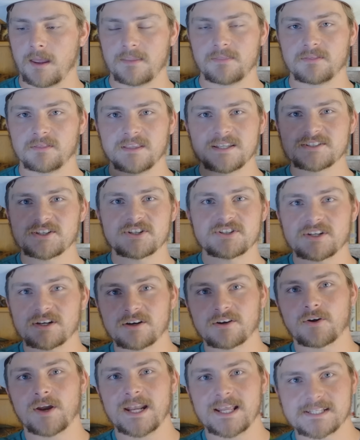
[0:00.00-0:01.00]
And lizards
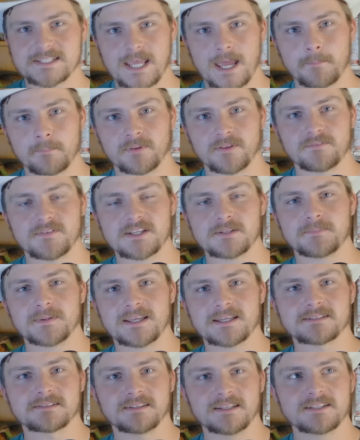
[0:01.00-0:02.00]
are a great example of this
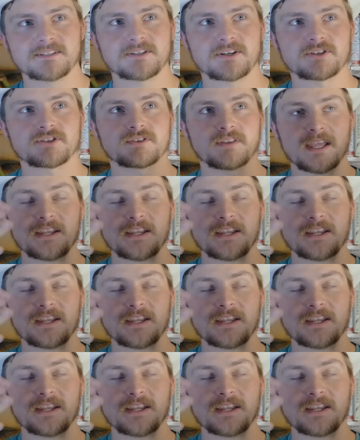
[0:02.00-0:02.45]
because lizards,